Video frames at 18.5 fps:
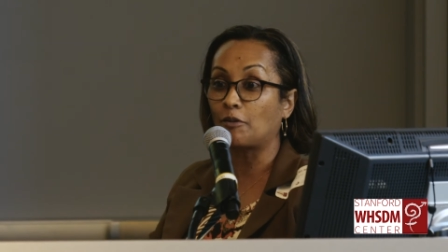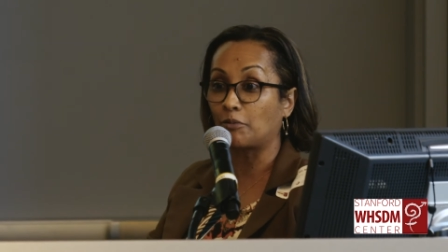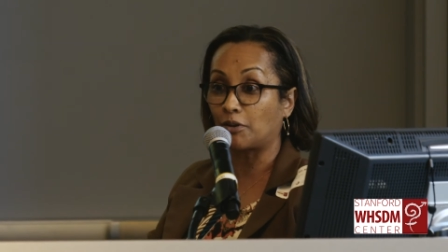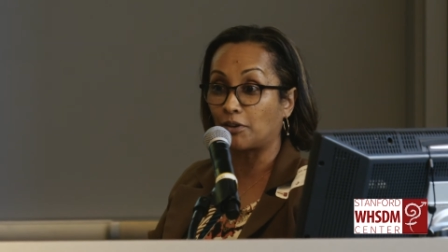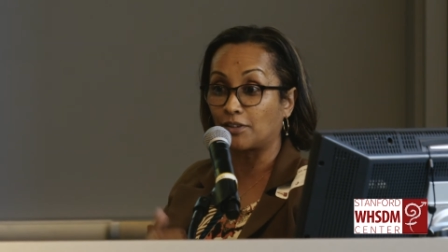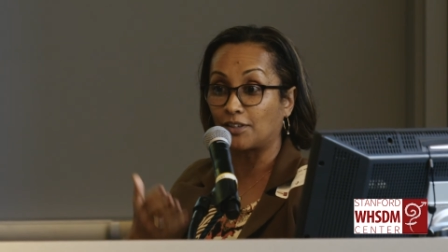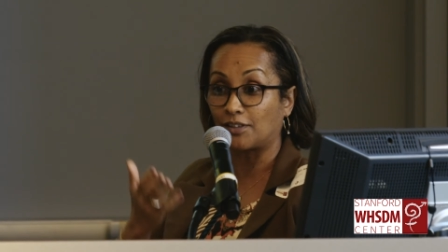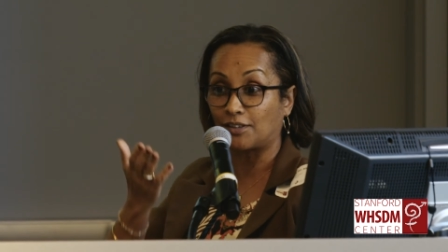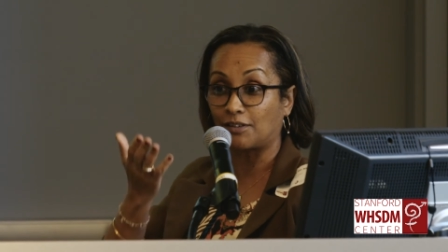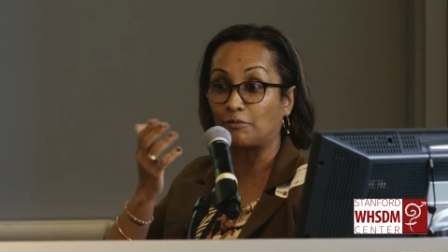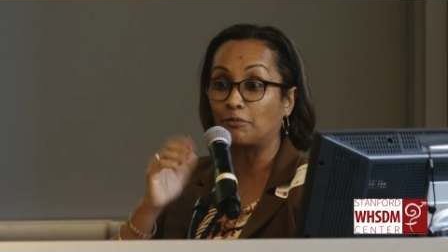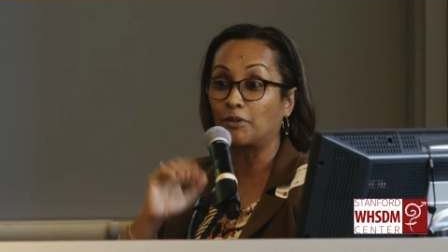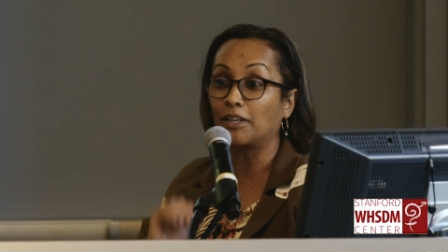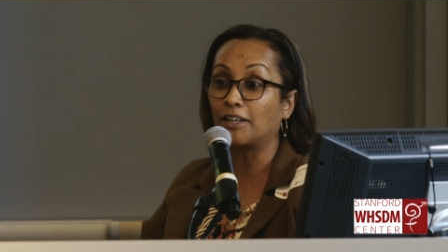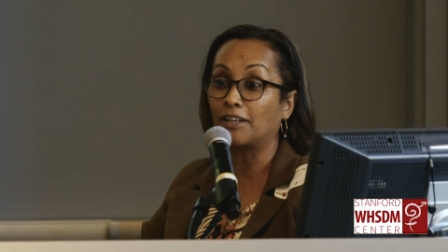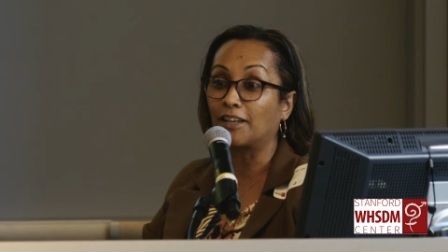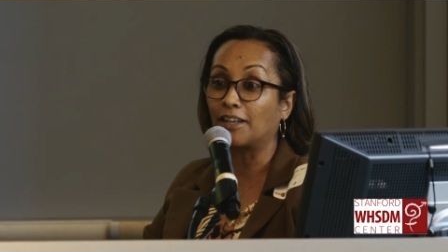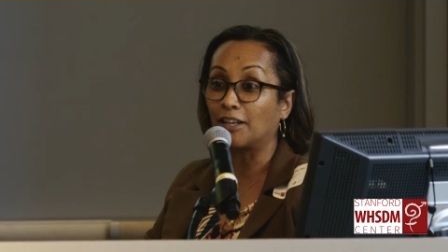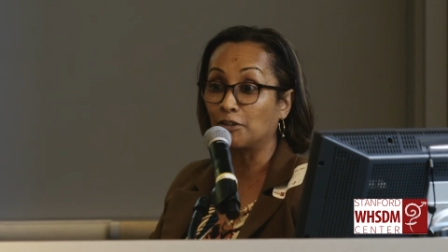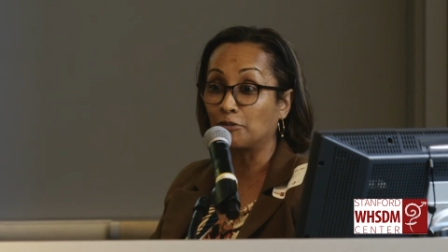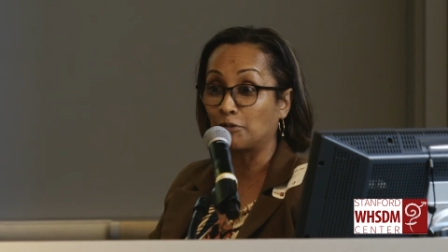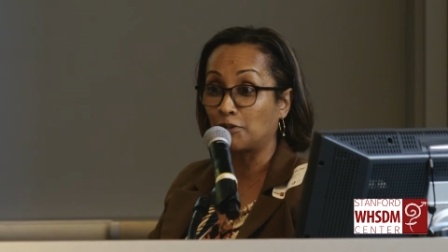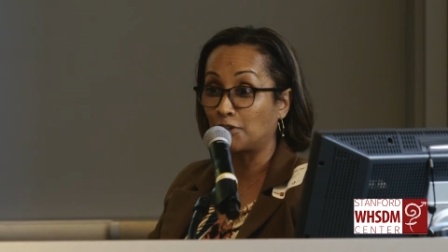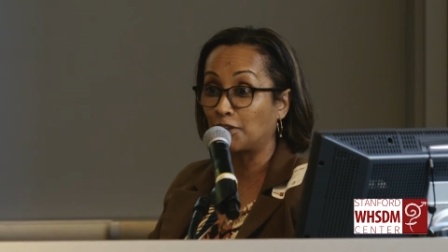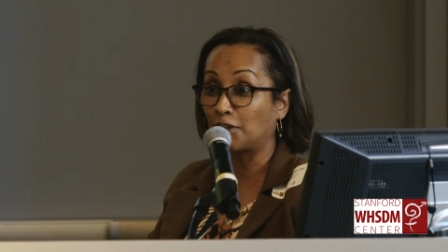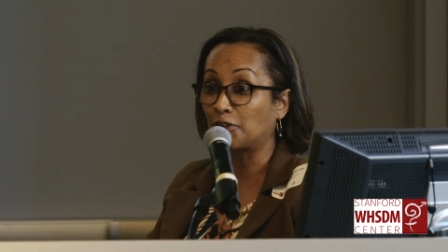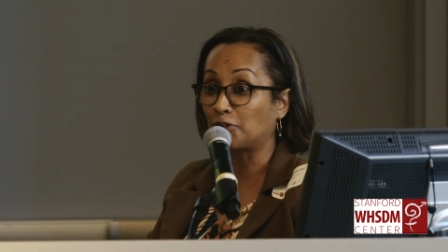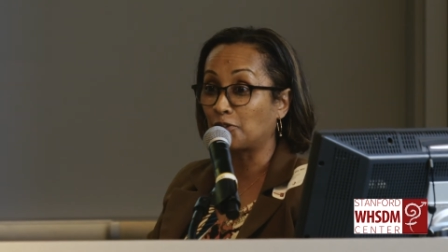because it's a really
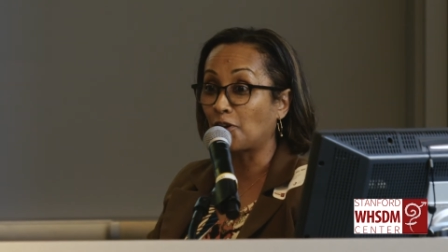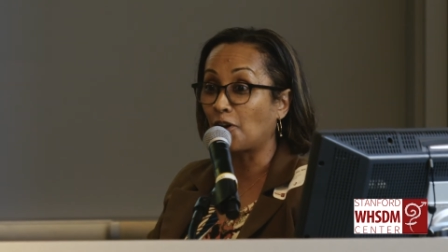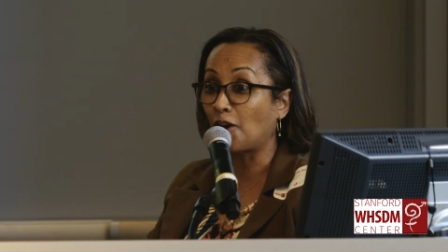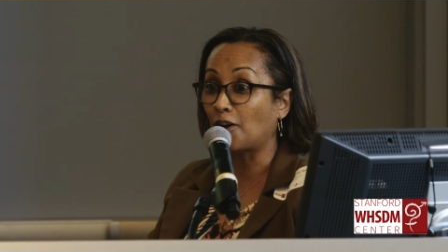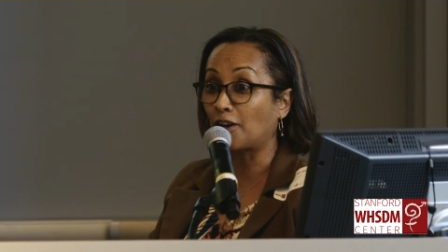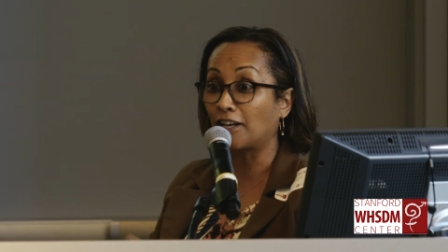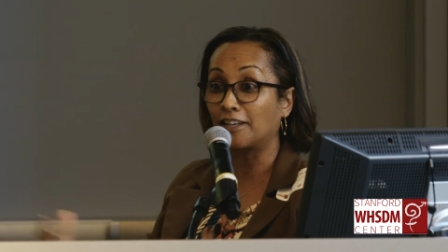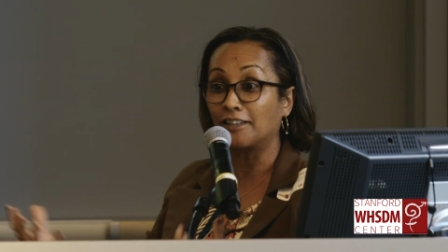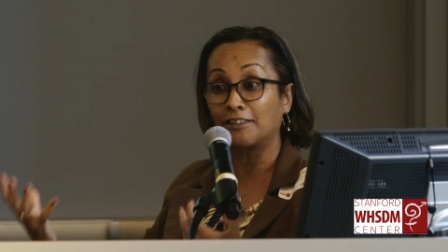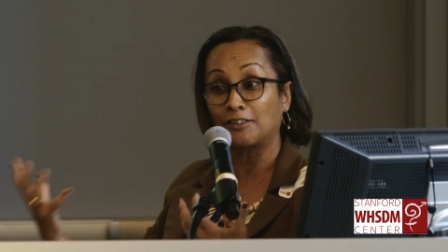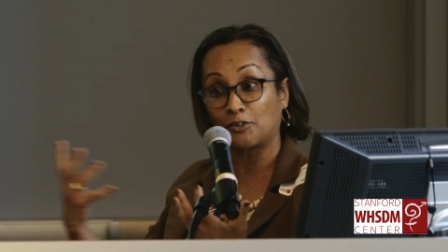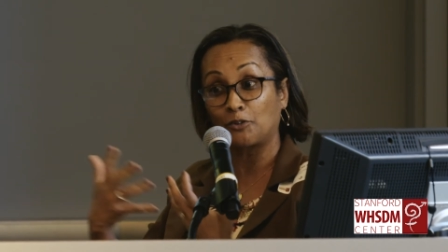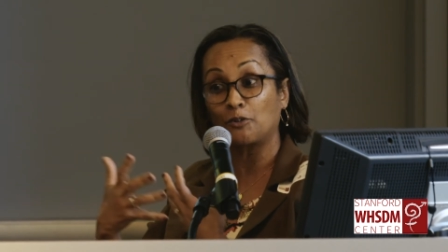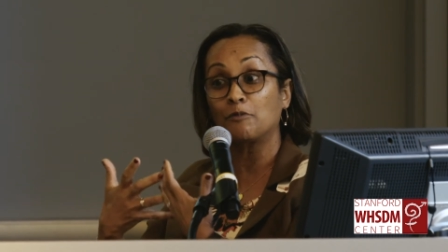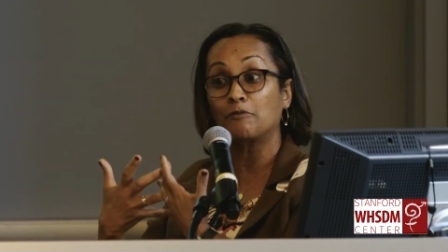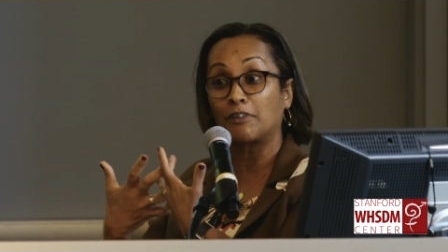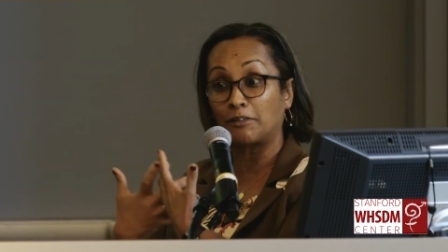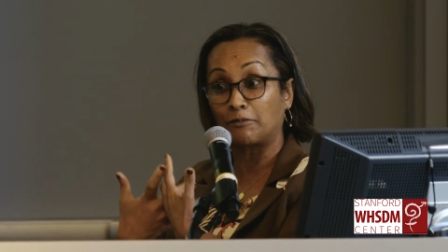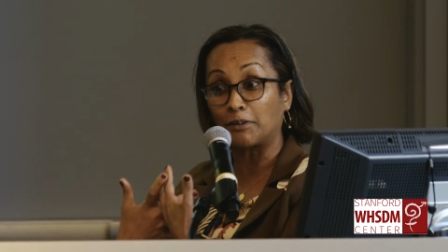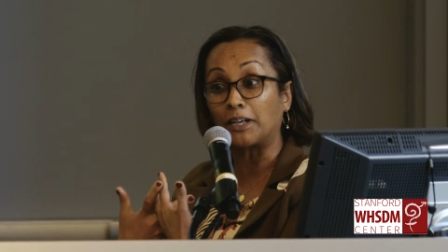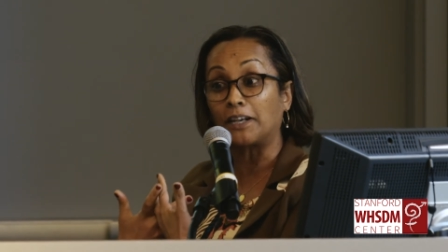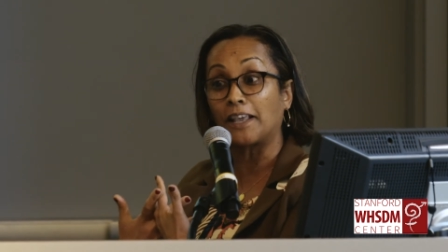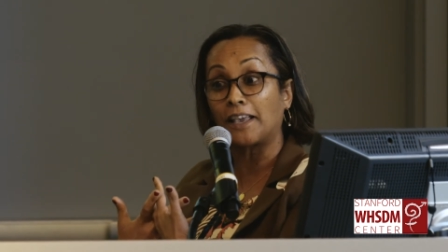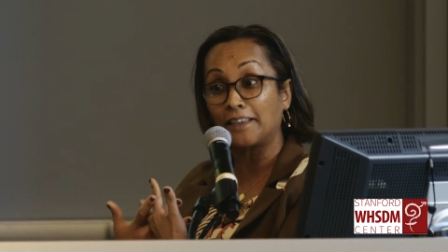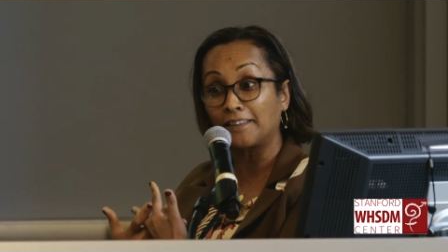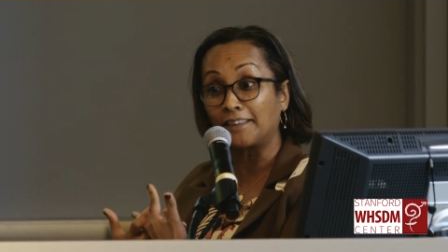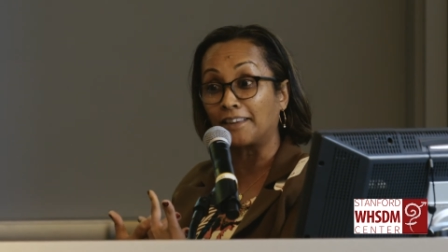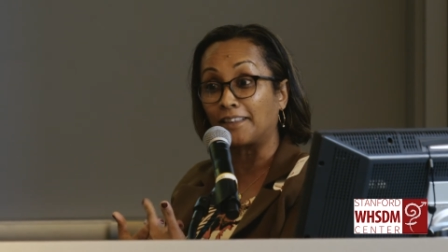interesting talk and sort of I
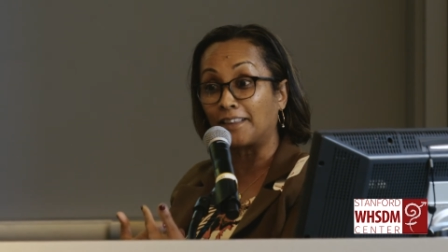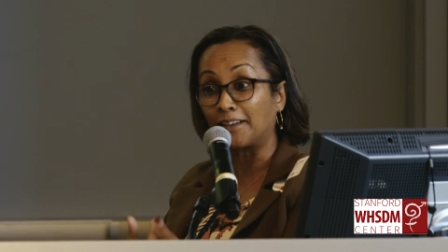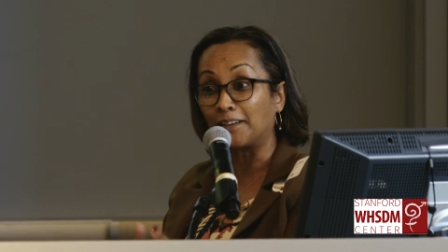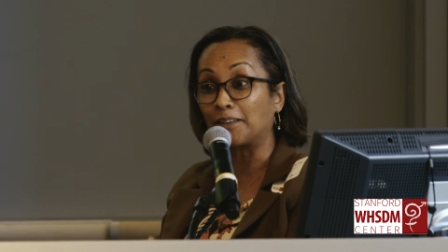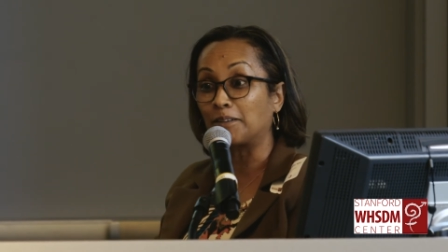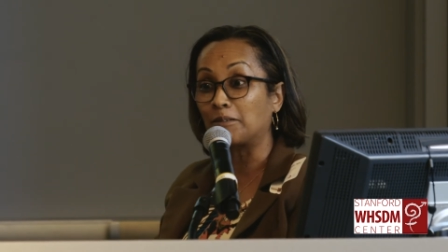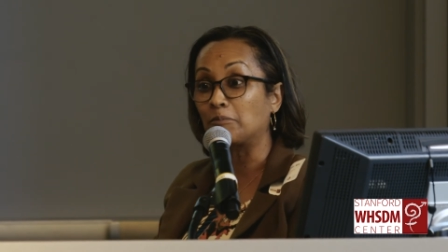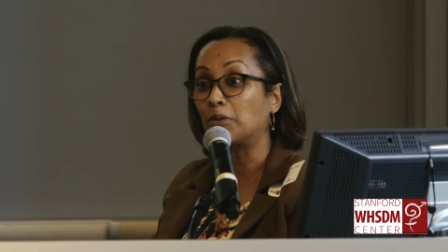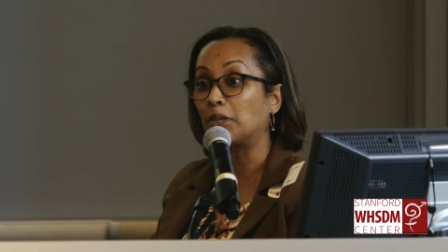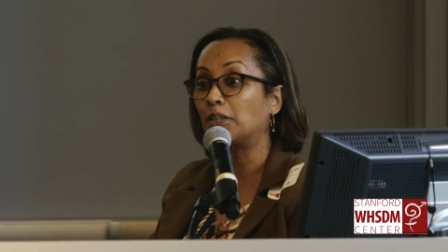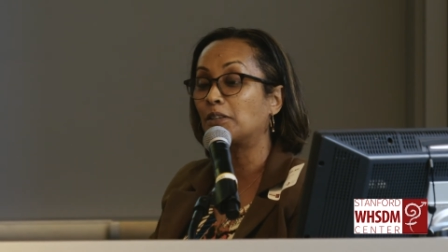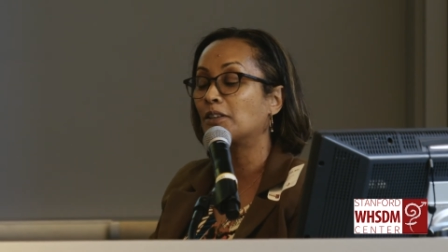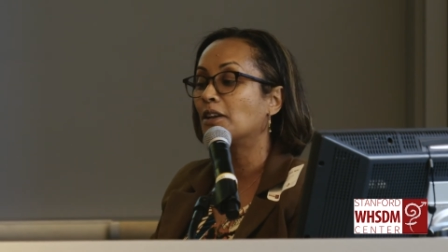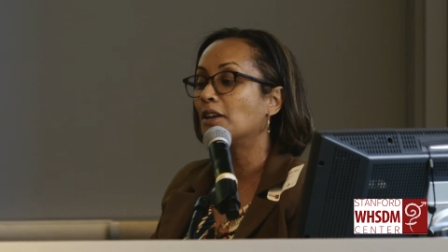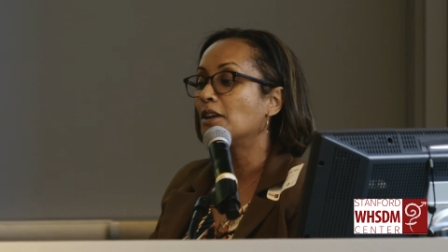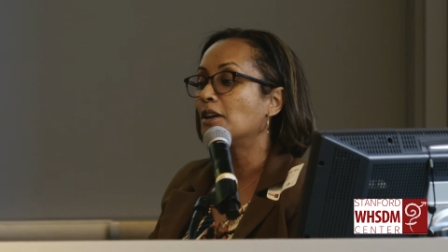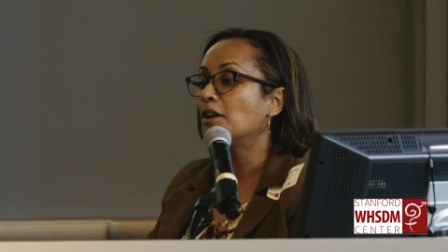related a little bit